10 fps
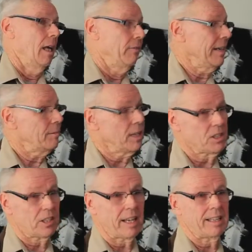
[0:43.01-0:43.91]
If anyone
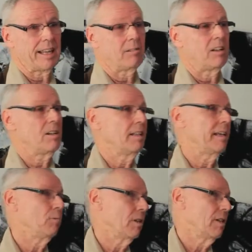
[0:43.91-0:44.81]
has taken that on,
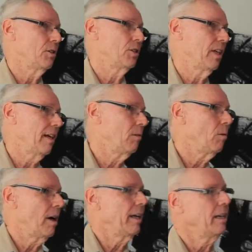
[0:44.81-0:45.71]
they will understand
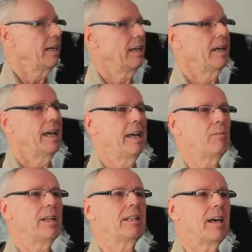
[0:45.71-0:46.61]
why
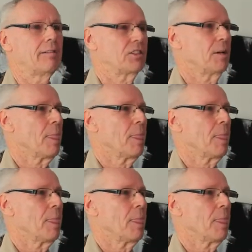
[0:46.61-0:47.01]
Henry left.